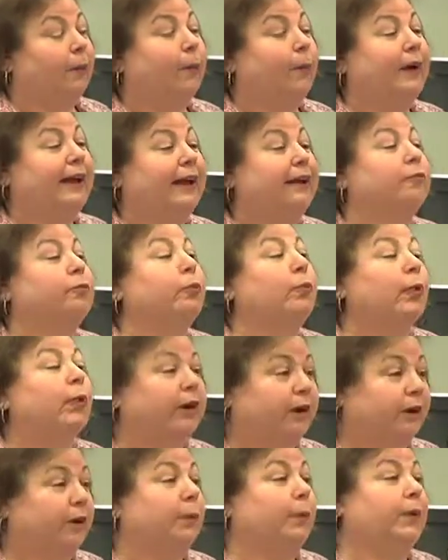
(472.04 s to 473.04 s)
We have
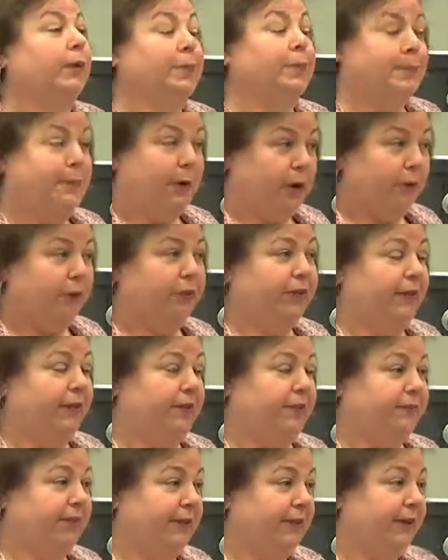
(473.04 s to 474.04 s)
worked with both
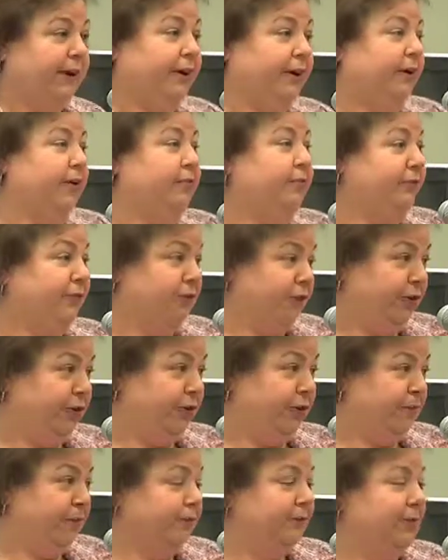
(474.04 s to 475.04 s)
of their
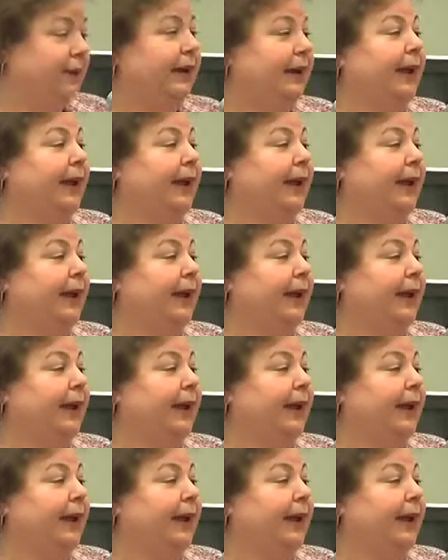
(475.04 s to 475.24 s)
firms